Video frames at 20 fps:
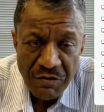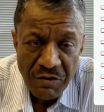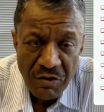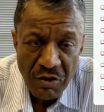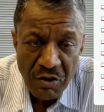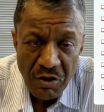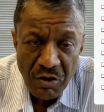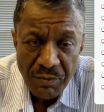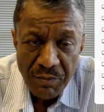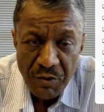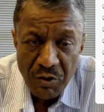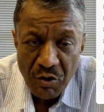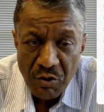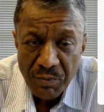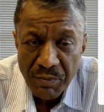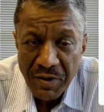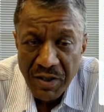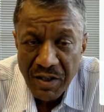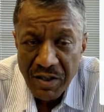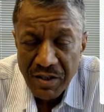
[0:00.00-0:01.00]
from your
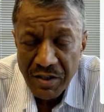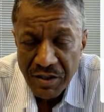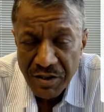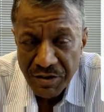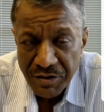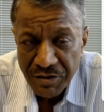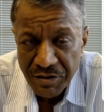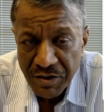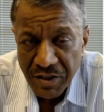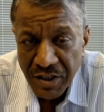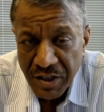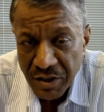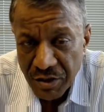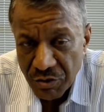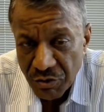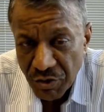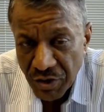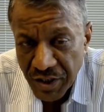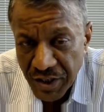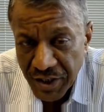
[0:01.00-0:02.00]
burners in
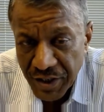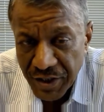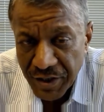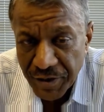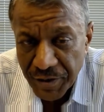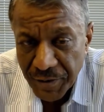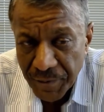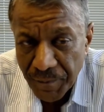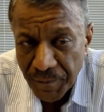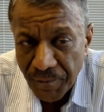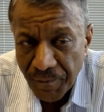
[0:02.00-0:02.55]
your heater.